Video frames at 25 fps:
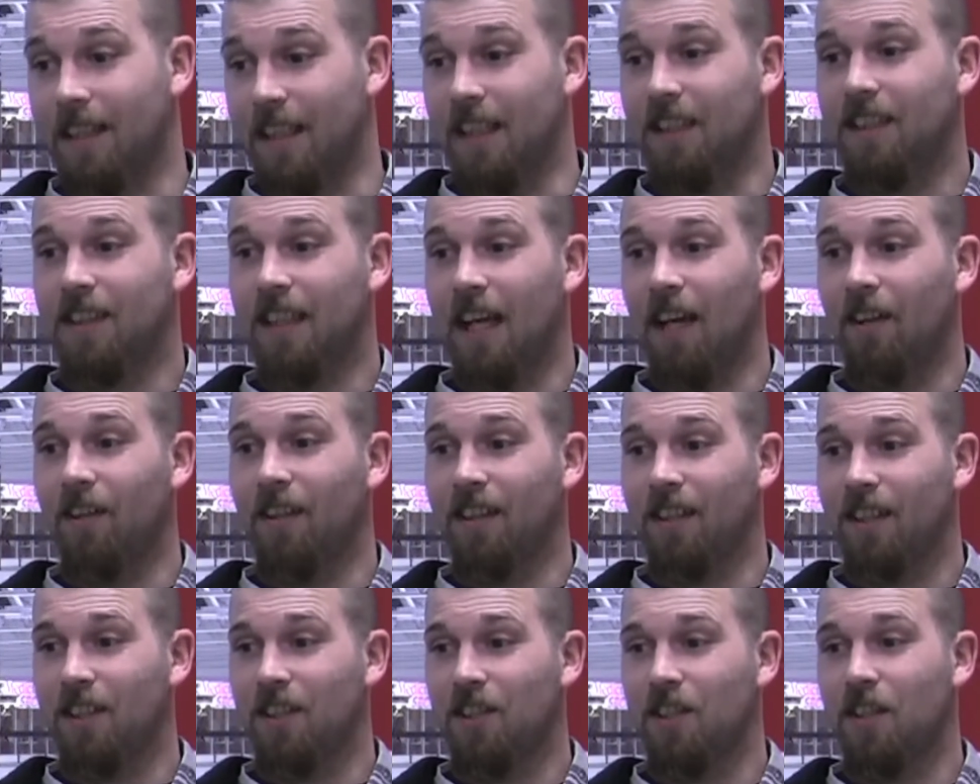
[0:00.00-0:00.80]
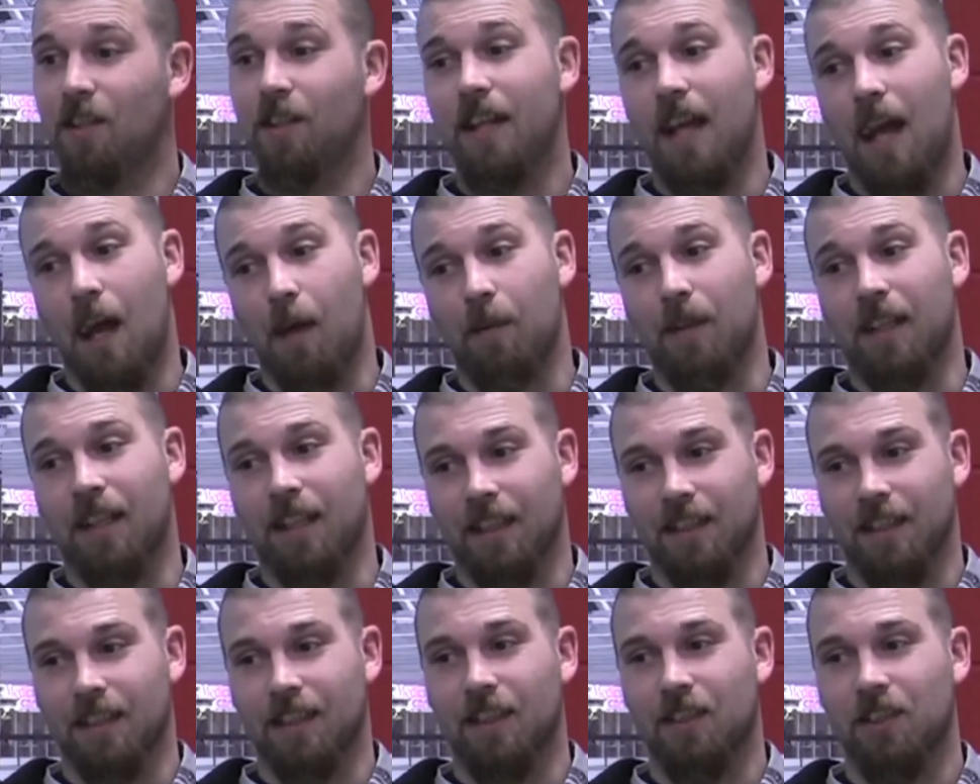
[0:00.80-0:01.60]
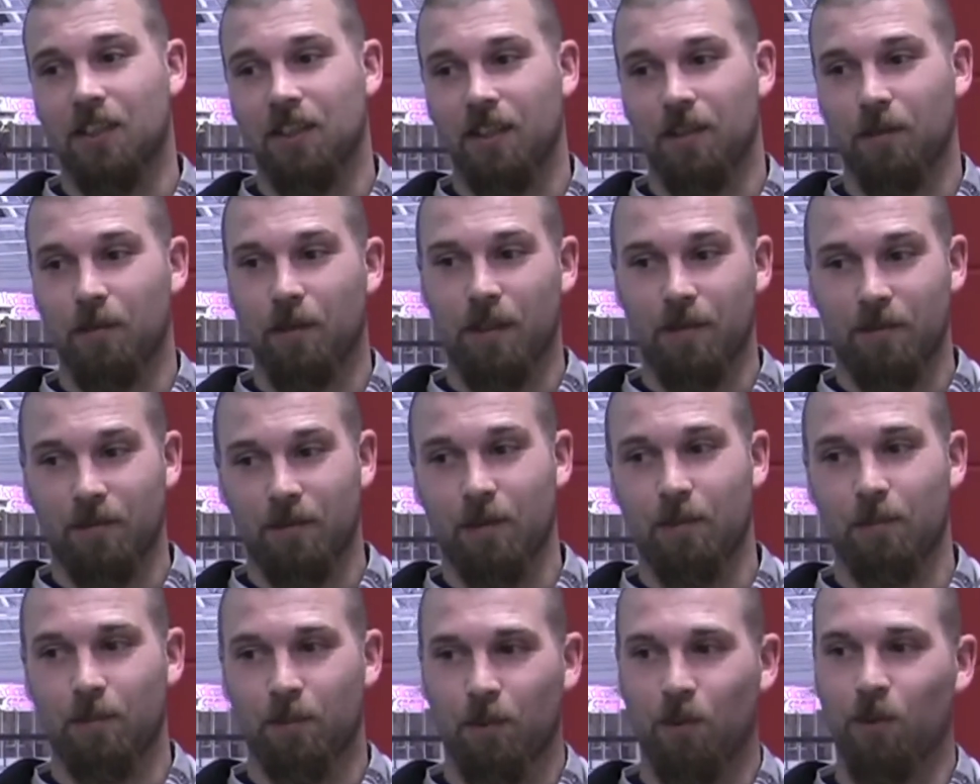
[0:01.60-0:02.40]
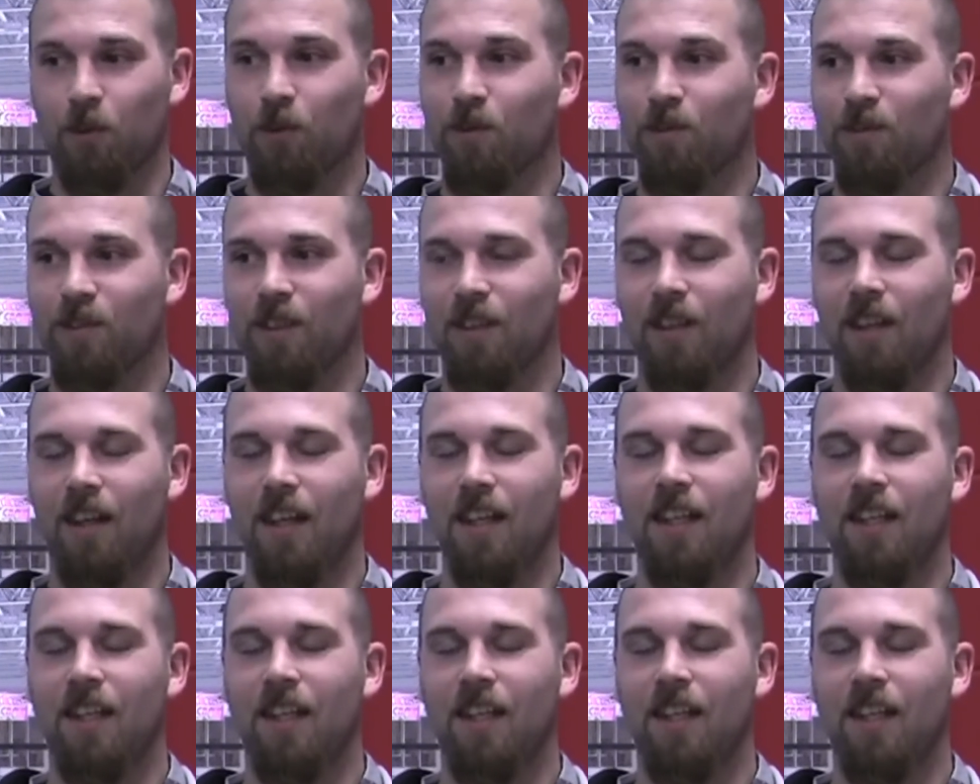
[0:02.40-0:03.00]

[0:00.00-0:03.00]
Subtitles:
Okay, discounting this year? Yeah, because this year we've improved a lot.